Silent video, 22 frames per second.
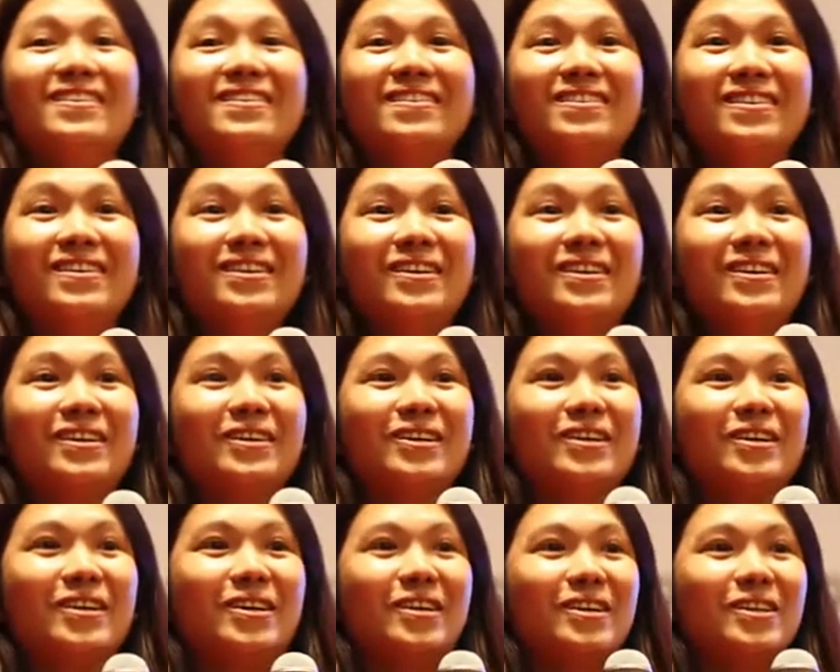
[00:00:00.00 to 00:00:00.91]
We also
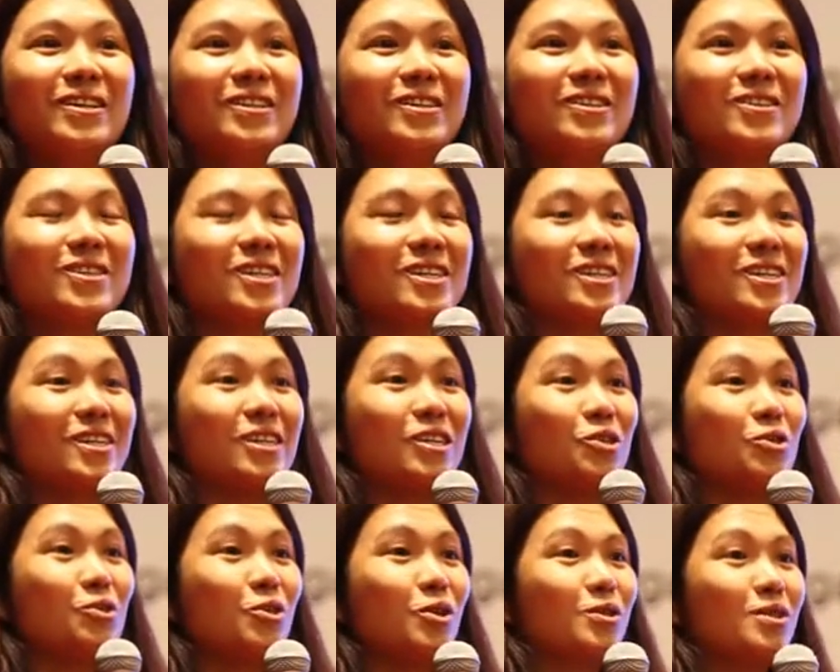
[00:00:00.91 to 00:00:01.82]
heard
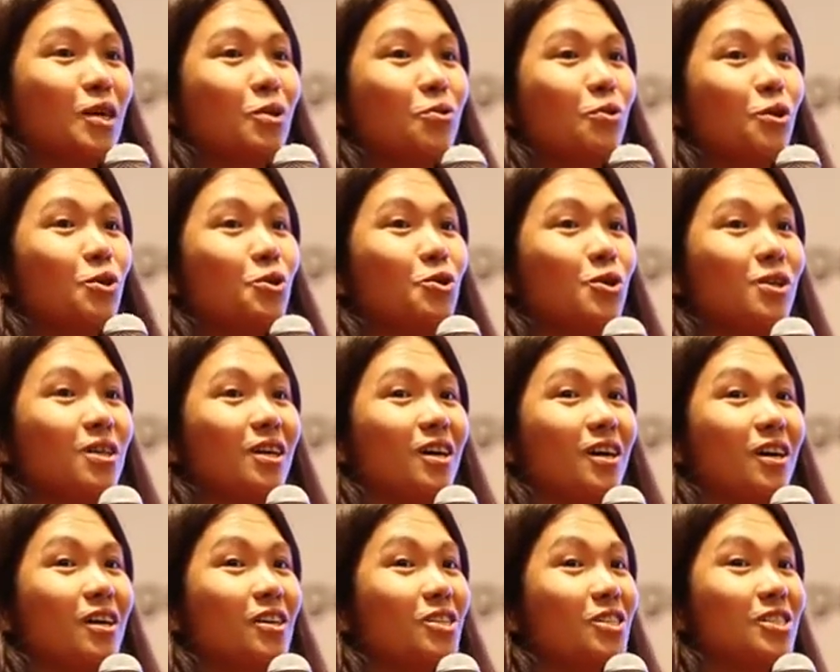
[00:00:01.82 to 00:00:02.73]
the opposite
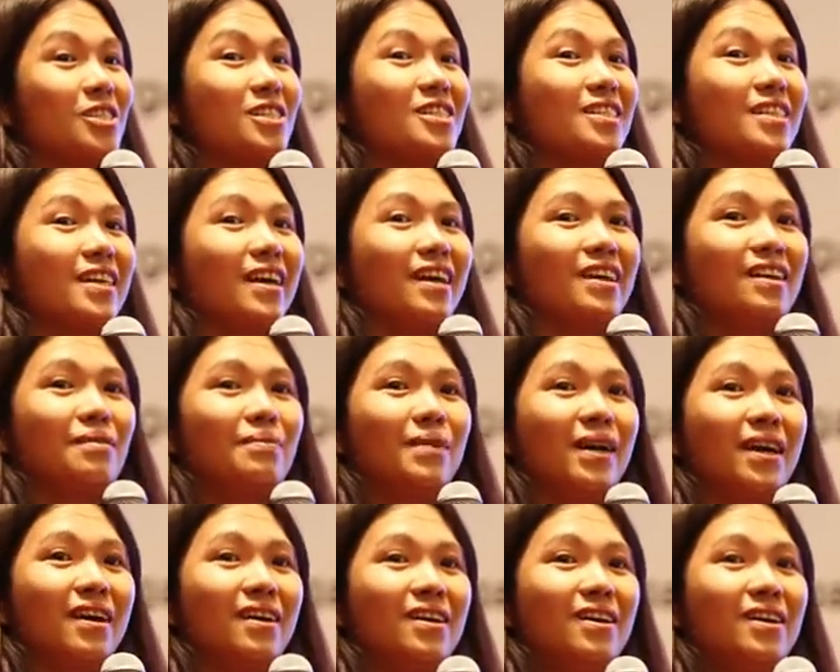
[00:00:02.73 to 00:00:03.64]
voice.
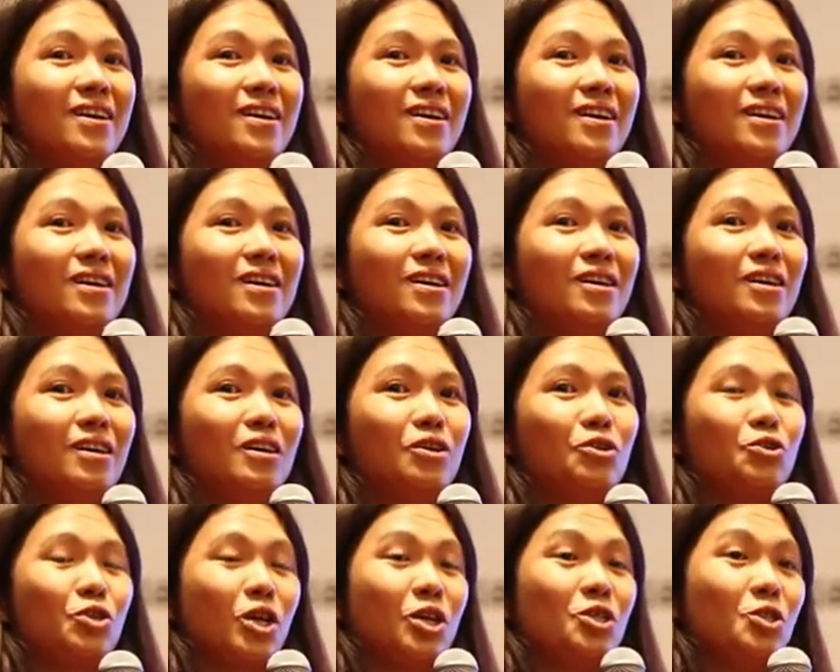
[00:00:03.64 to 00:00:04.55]
In the past
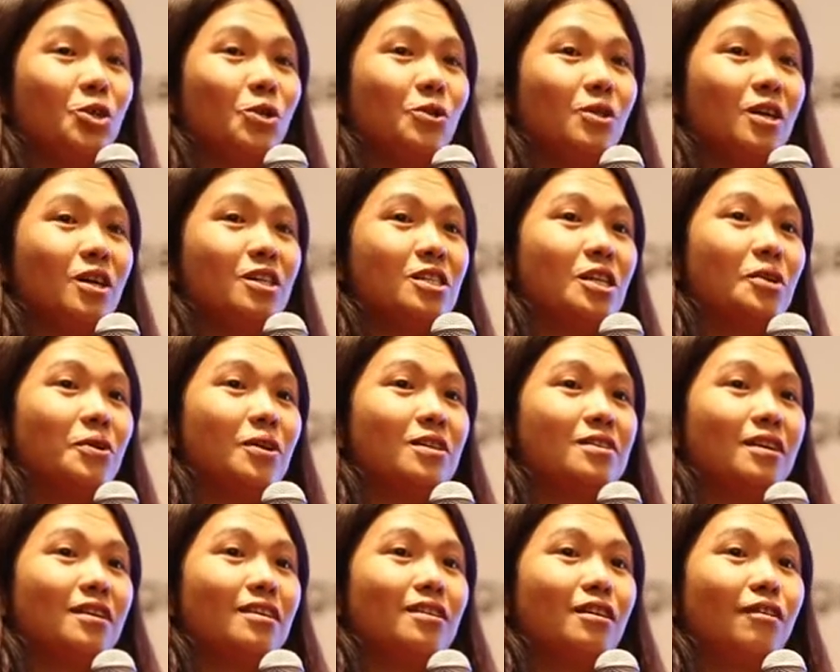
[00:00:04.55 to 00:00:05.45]
several ten
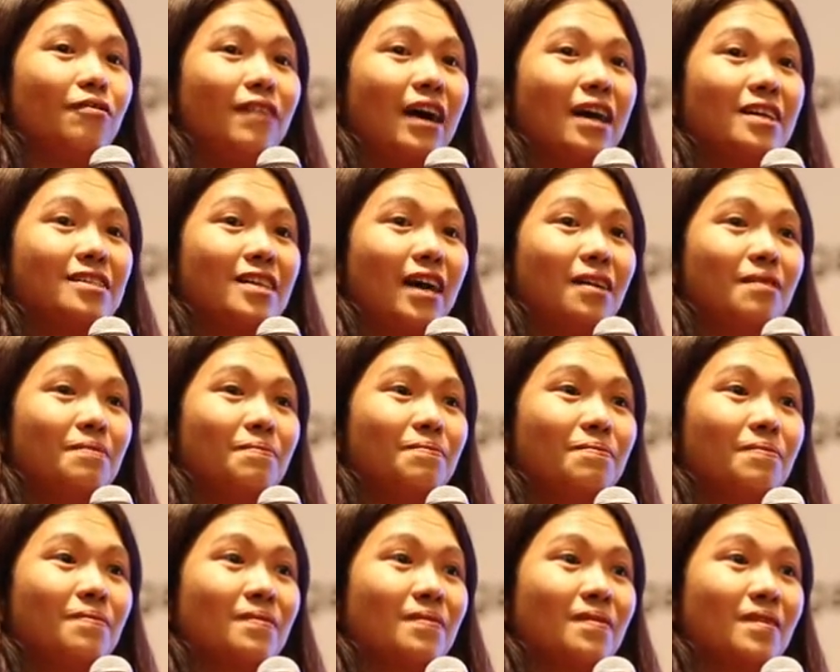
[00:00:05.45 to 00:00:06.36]
years,
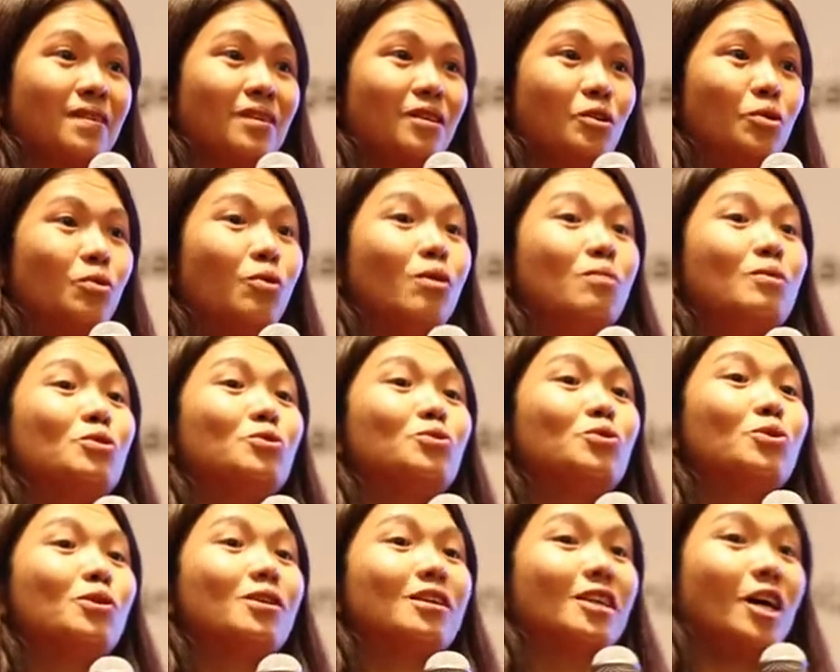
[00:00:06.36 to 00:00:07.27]
the
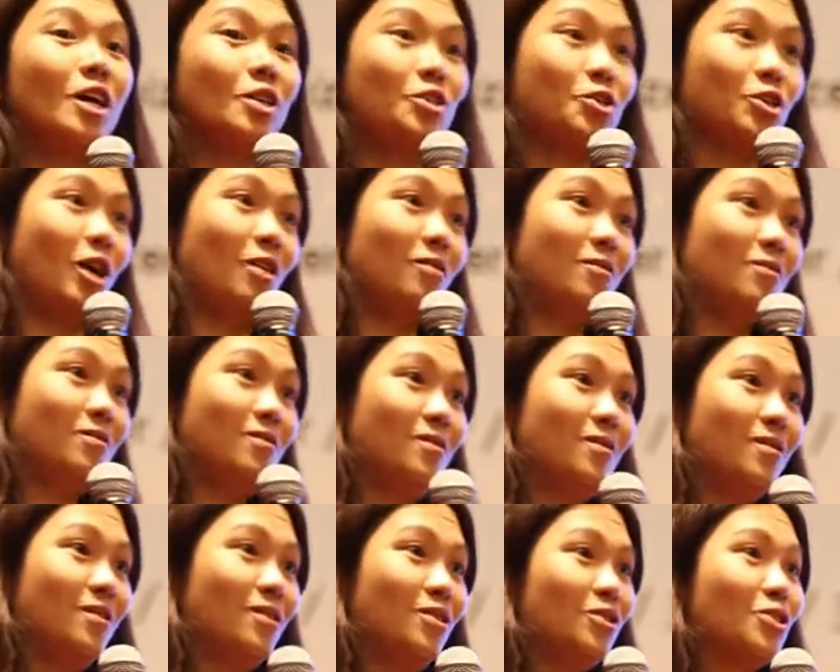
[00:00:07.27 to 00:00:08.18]
C S R
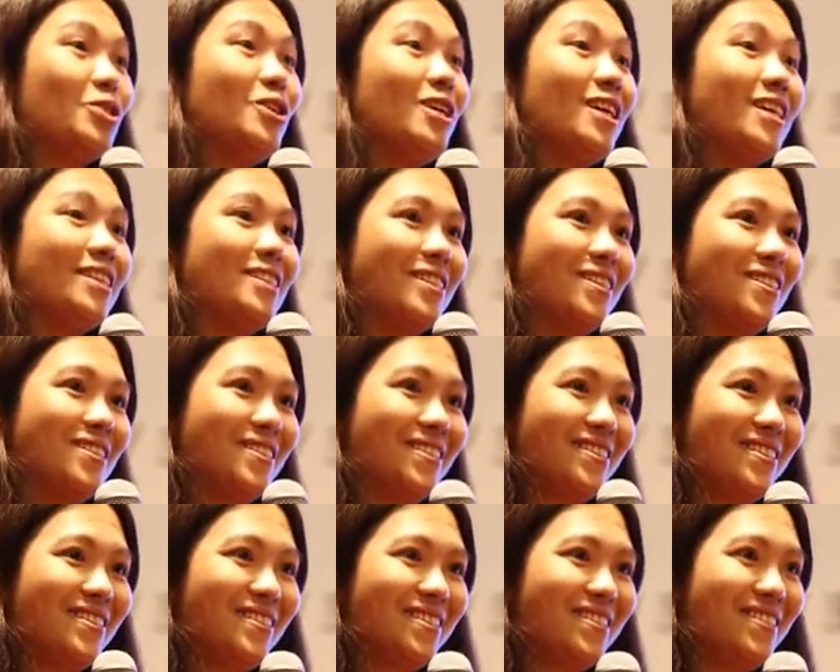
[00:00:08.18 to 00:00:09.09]
has been very
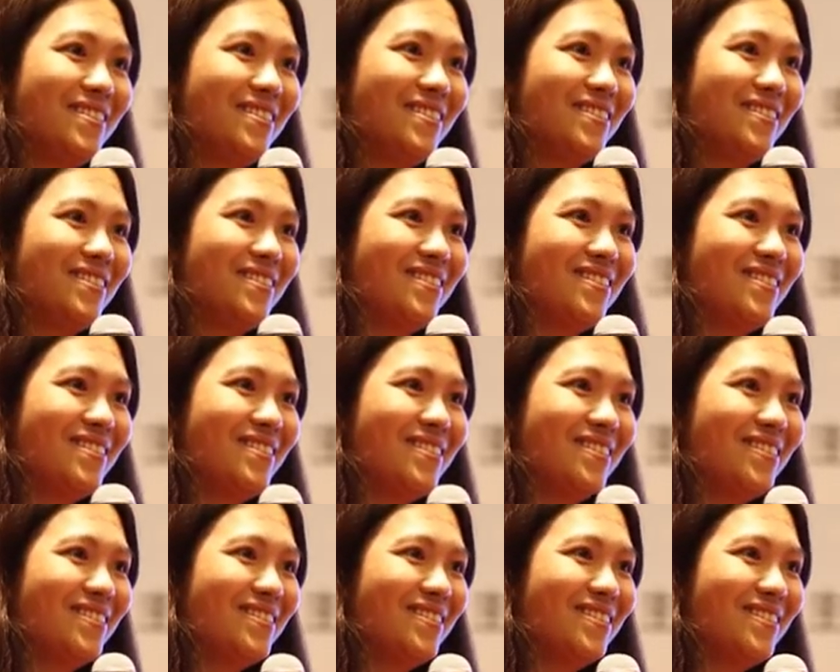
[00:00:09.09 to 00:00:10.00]
well developed in the
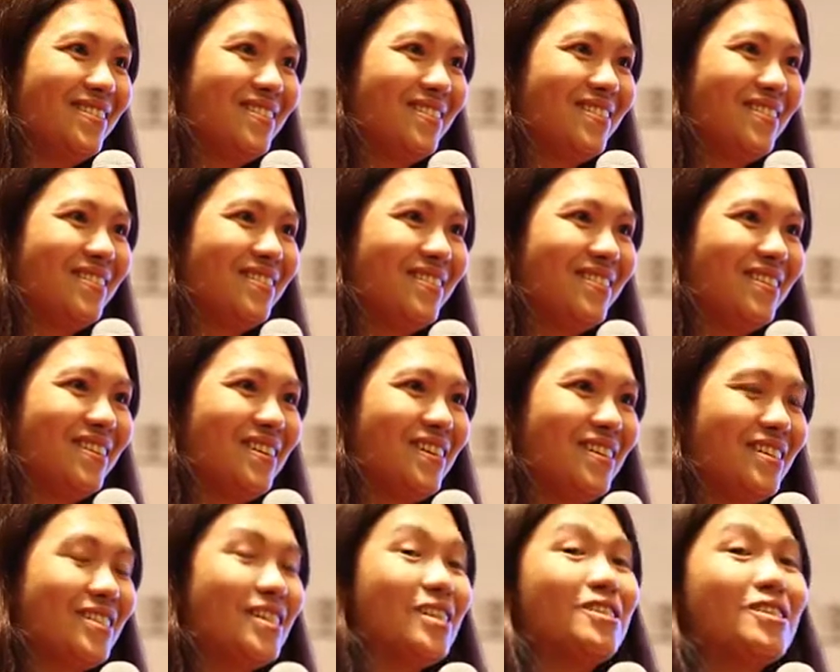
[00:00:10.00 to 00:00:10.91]
world, but uh,
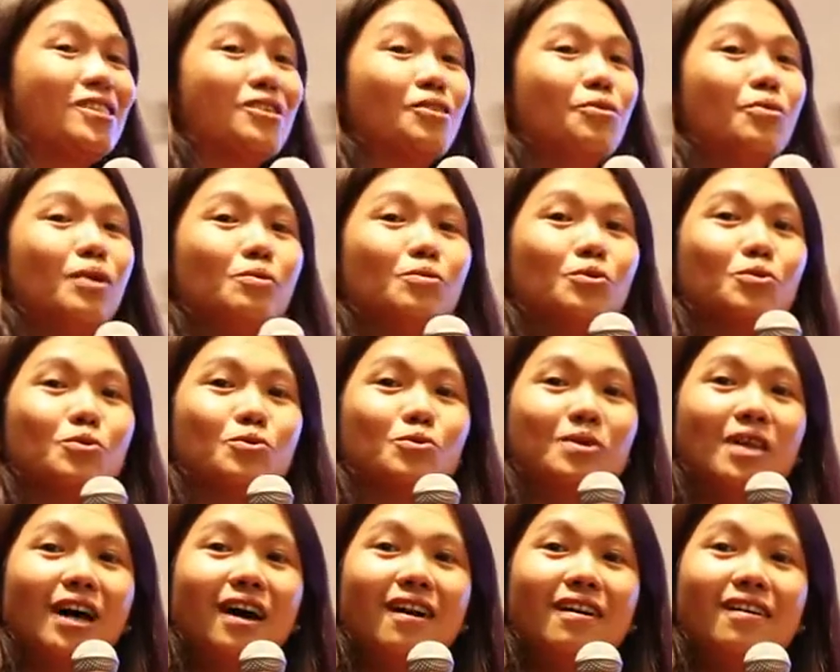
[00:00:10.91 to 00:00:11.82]
there are
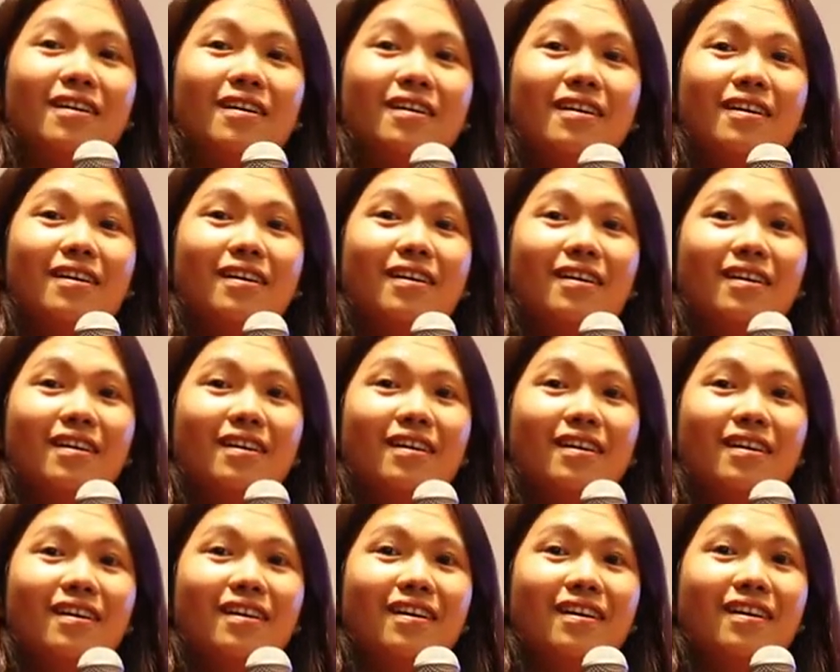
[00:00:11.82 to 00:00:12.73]
still a lot of things we
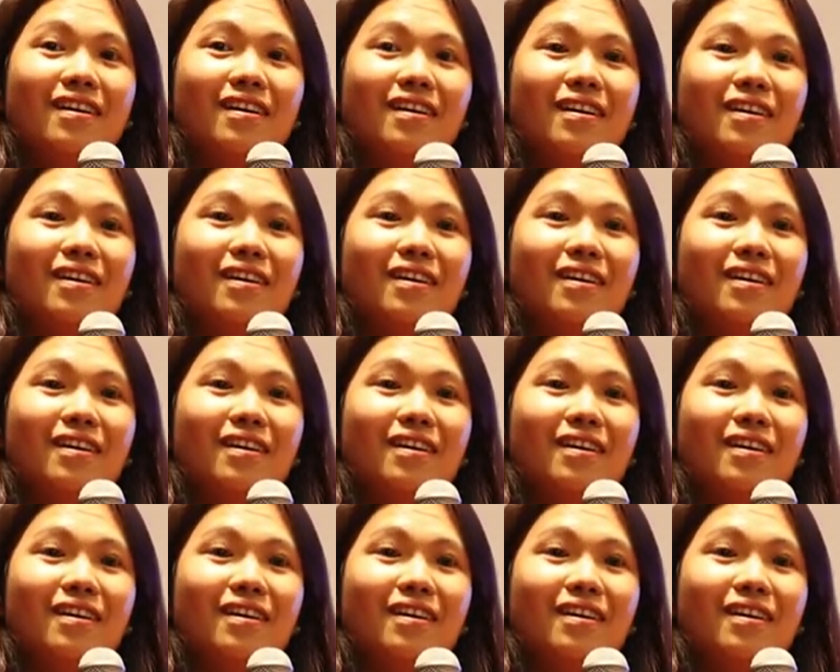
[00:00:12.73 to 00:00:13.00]
can do.